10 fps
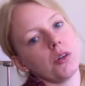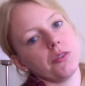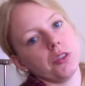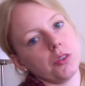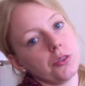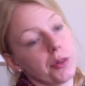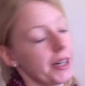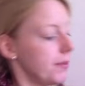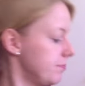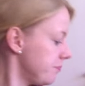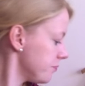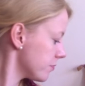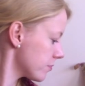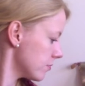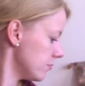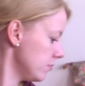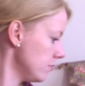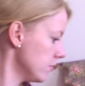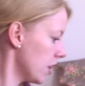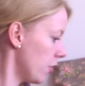if you don't try.
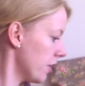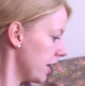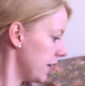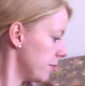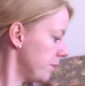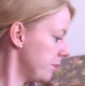Okay.